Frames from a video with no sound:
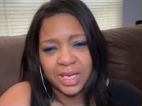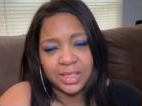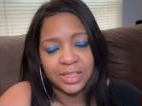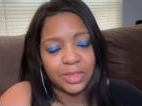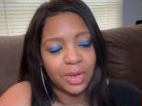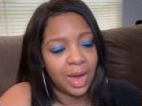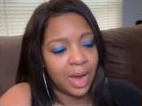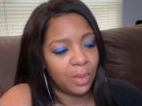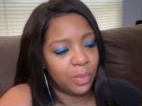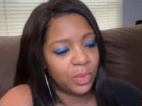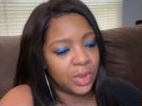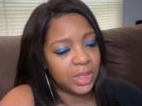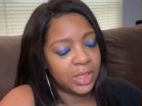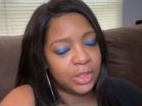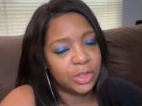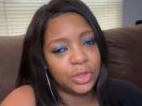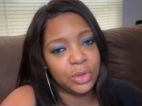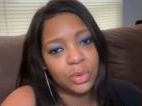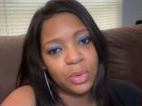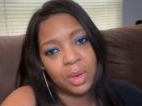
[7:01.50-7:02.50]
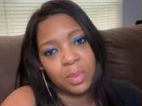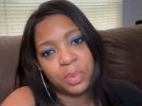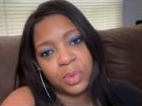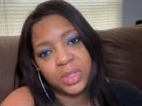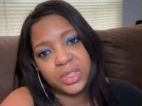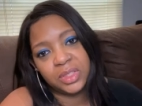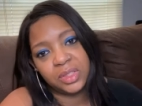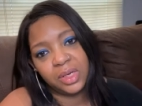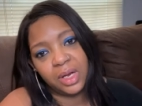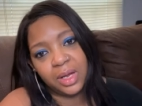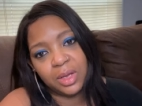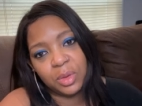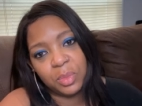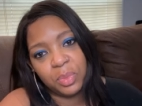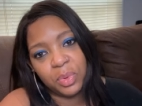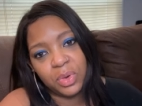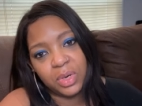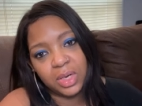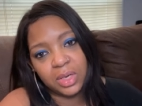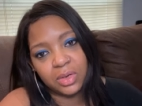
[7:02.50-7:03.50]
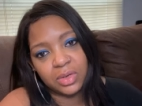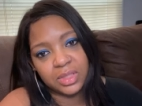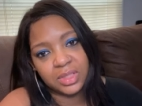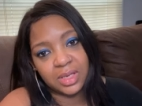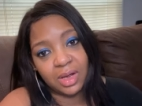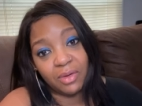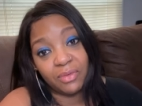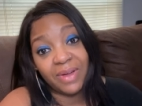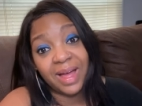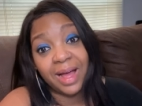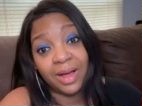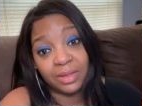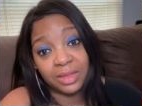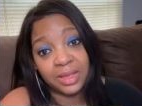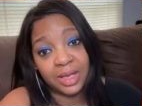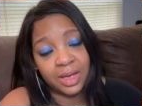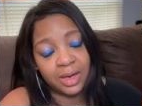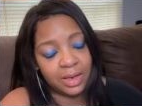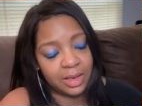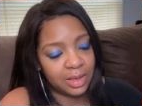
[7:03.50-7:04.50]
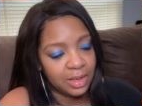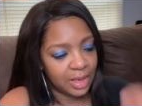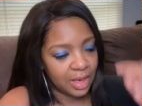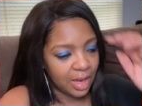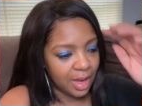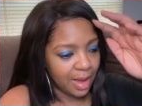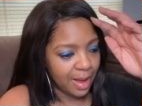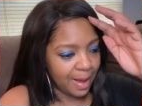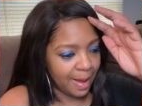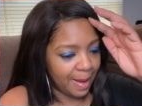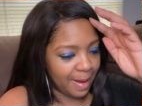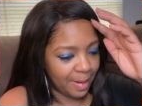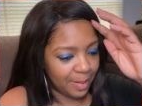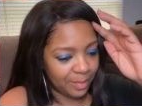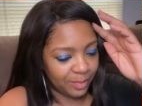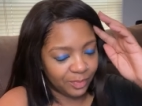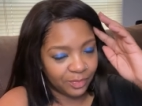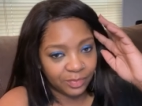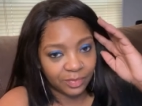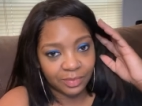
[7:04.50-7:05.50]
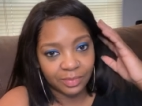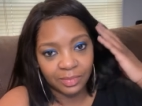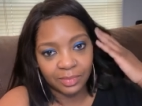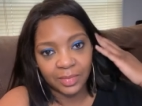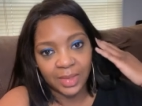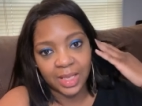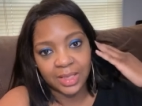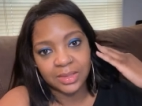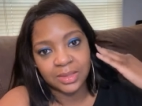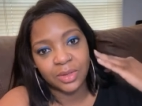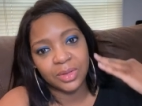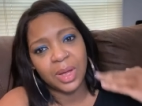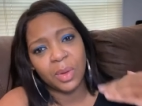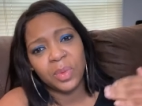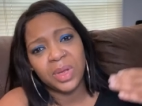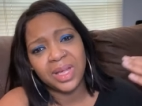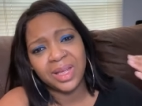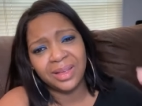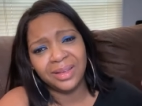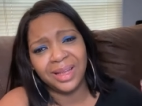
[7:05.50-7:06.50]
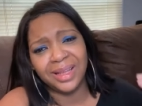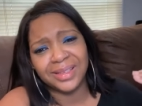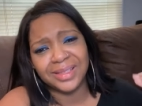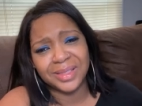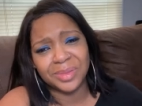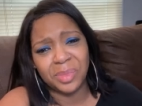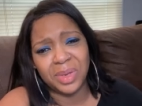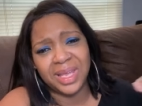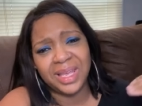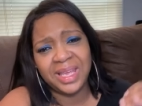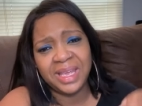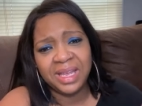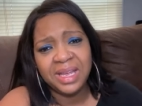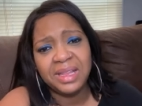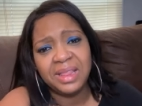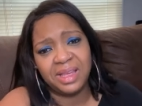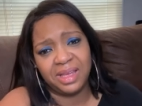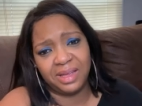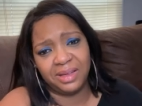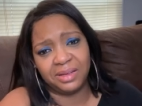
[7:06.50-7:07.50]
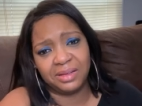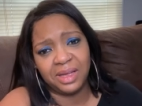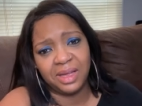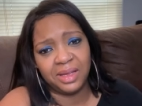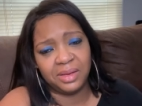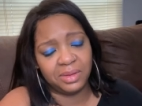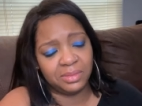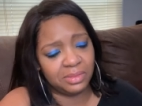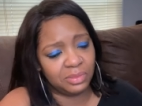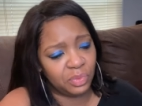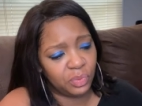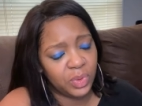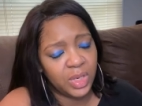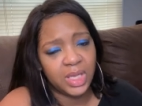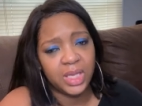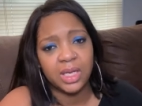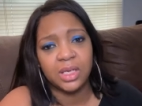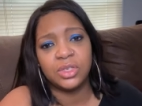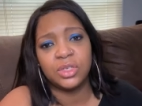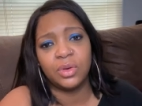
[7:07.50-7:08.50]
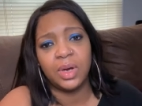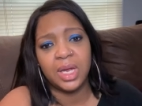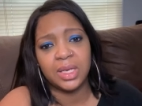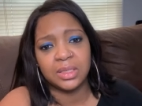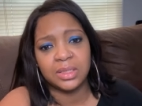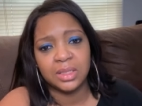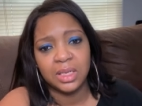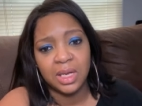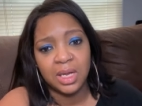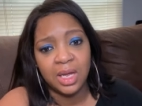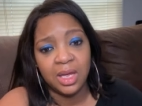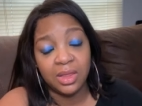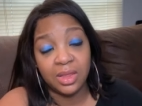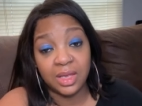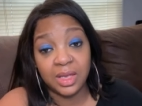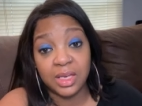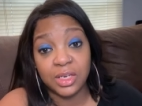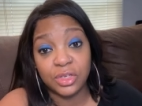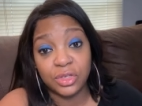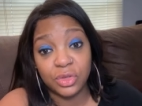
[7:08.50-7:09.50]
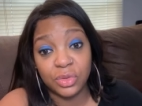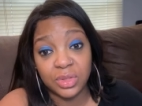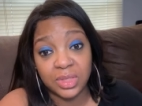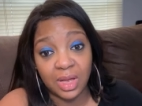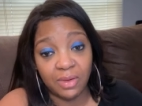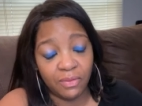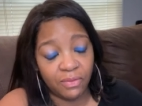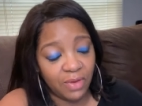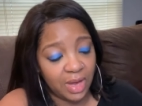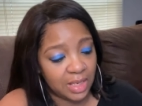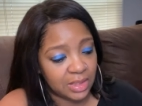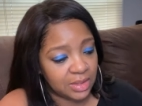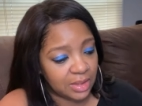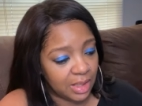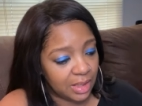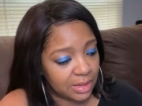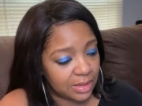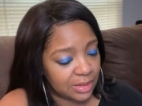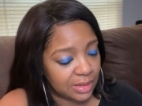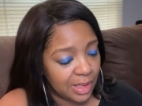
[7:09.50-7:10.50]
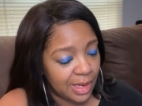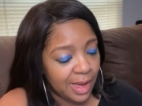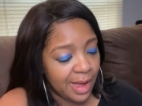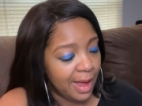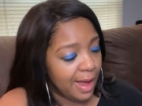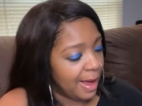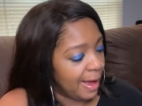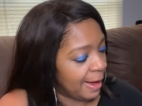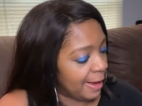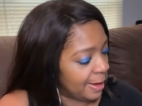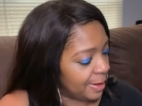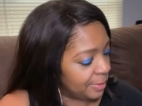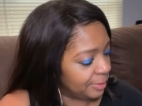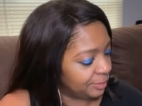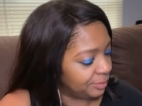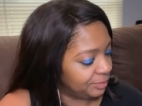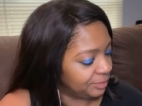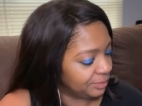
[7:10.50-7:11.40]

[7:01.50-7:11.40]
so i really do appreciate you putting yourself out there um, so that we can get some healing and really address the issues that face us um,